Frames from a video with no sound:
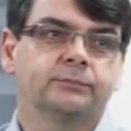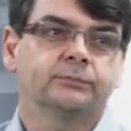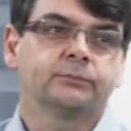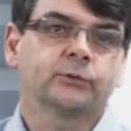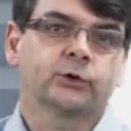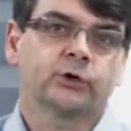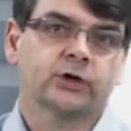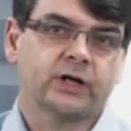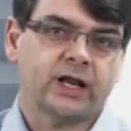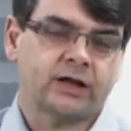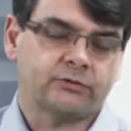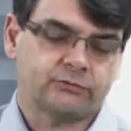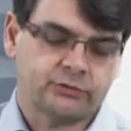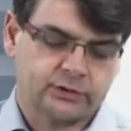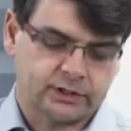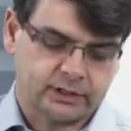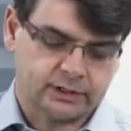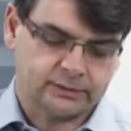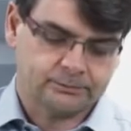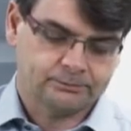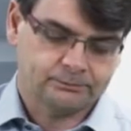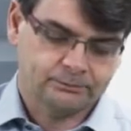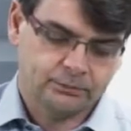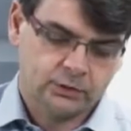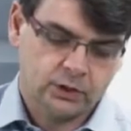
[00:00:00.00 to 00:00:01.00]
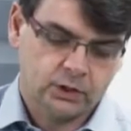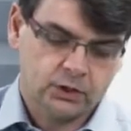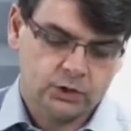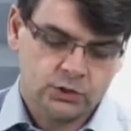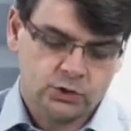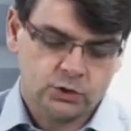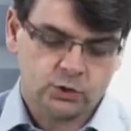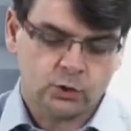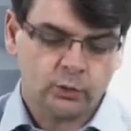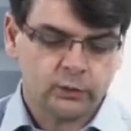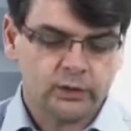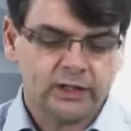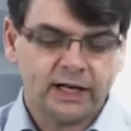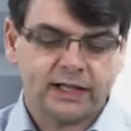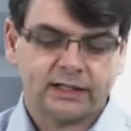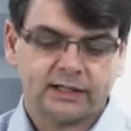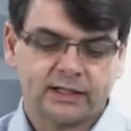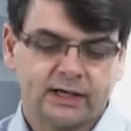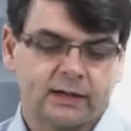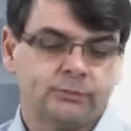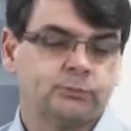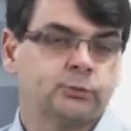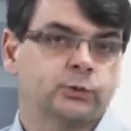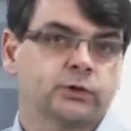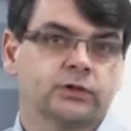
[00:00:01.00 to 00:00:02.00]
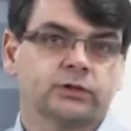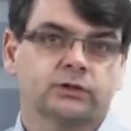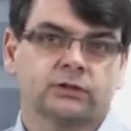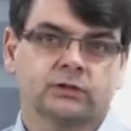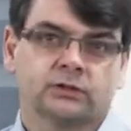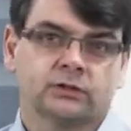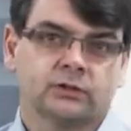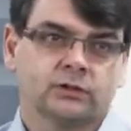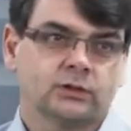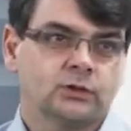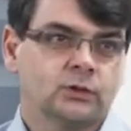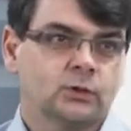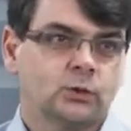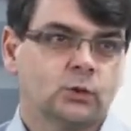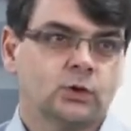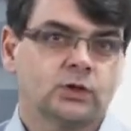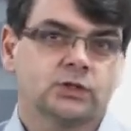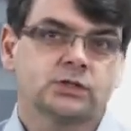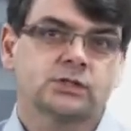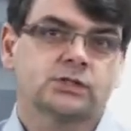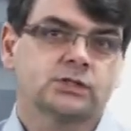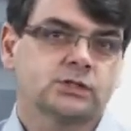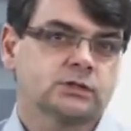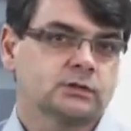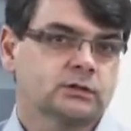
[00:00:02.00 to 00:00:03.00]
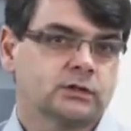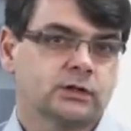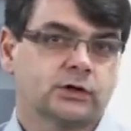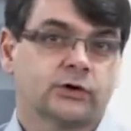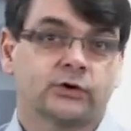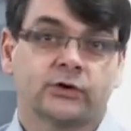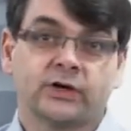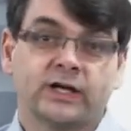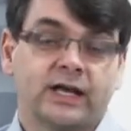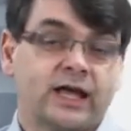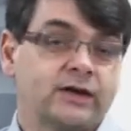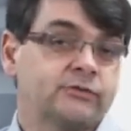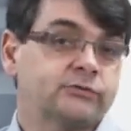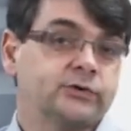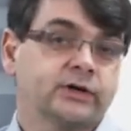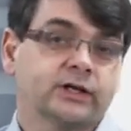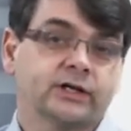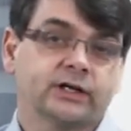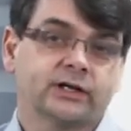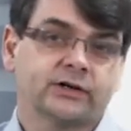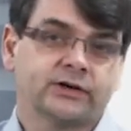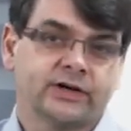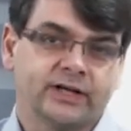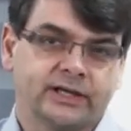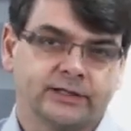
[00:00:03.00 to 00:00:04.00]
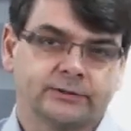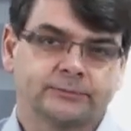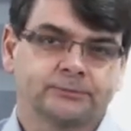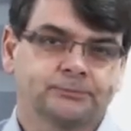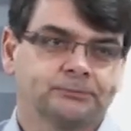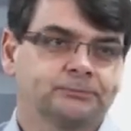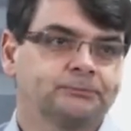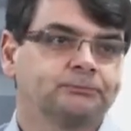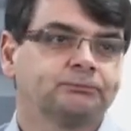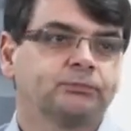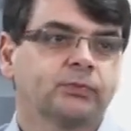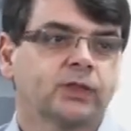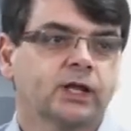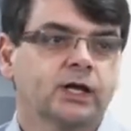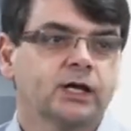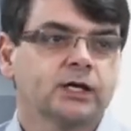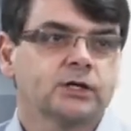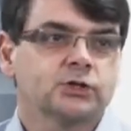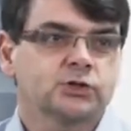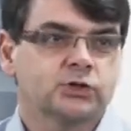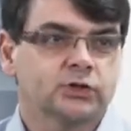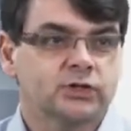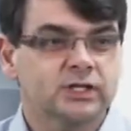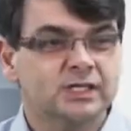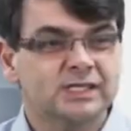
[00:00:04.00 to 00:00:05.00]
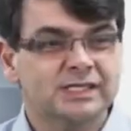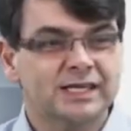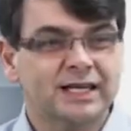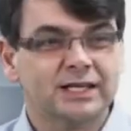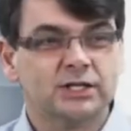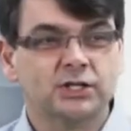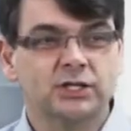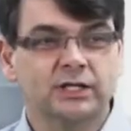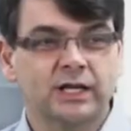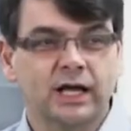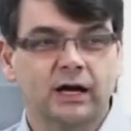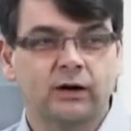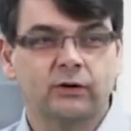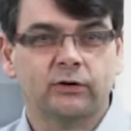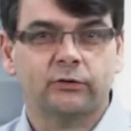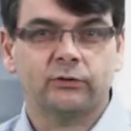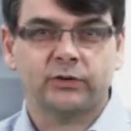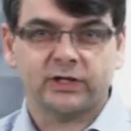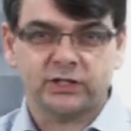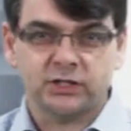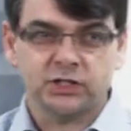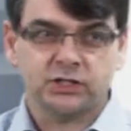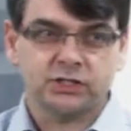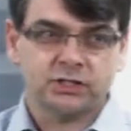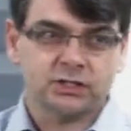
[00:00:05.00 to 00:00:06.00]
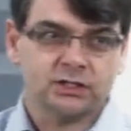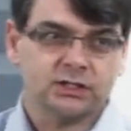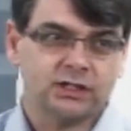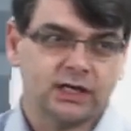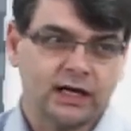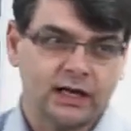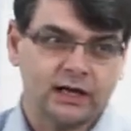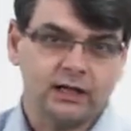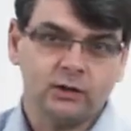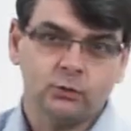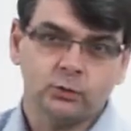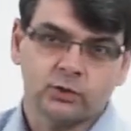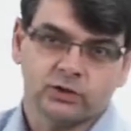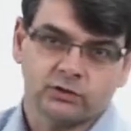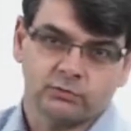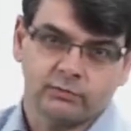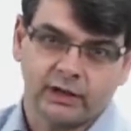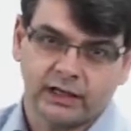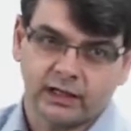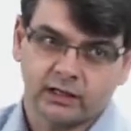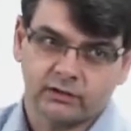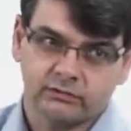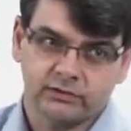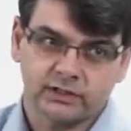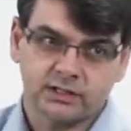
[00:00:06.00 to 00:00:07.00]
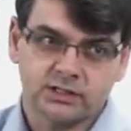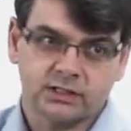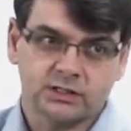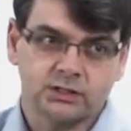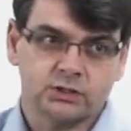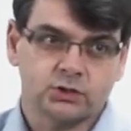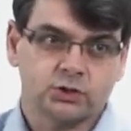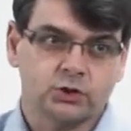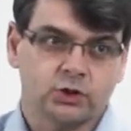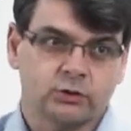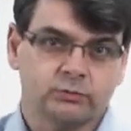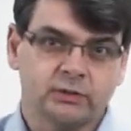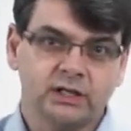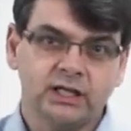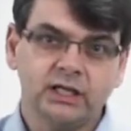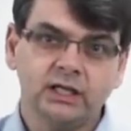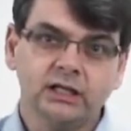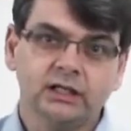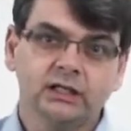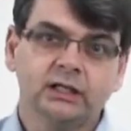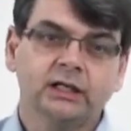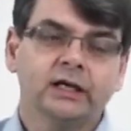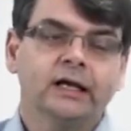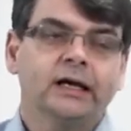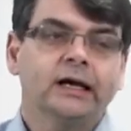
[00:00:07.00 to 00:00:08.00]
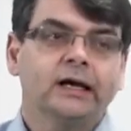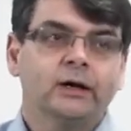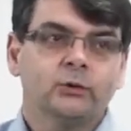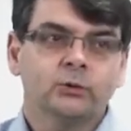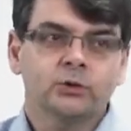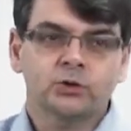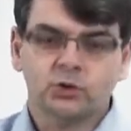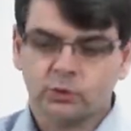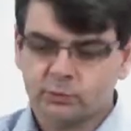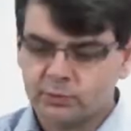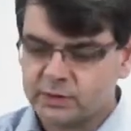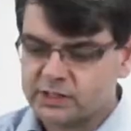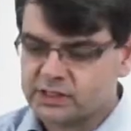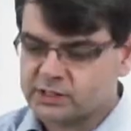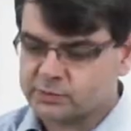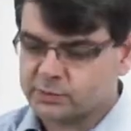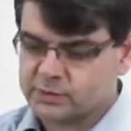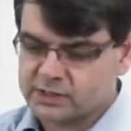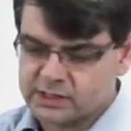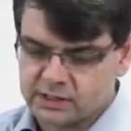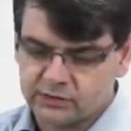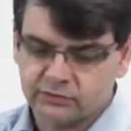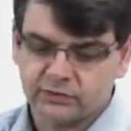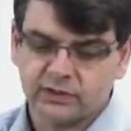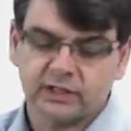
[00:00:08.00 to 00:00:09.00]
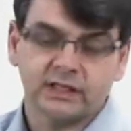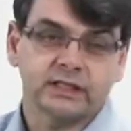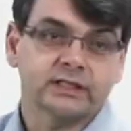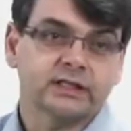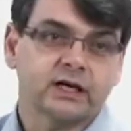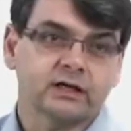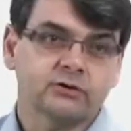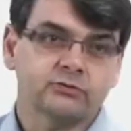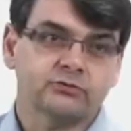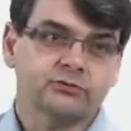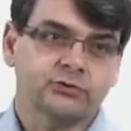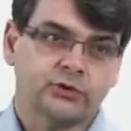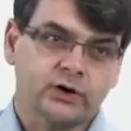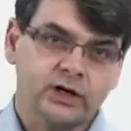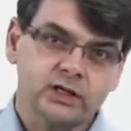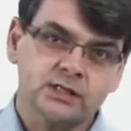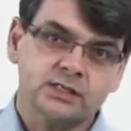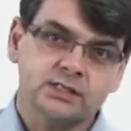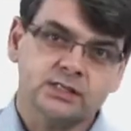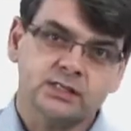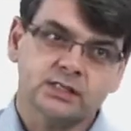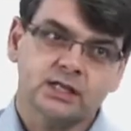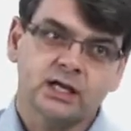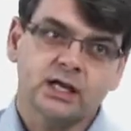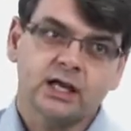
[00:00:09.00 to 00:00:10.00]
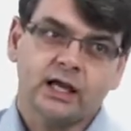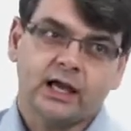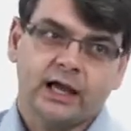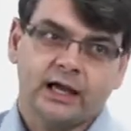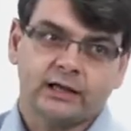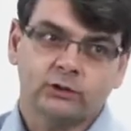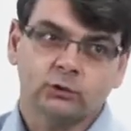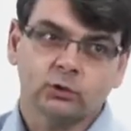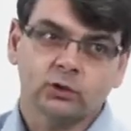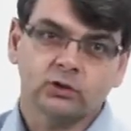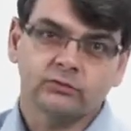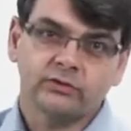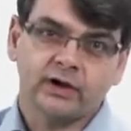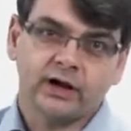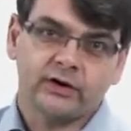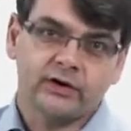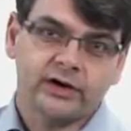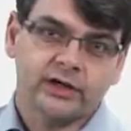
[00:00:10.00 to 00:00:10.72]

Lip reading: Green Africa. So what we ended up with was Green Africa Green. So this is actually now a registered color with Mankiewicz in Germany, which will be specifically done for us, and all of our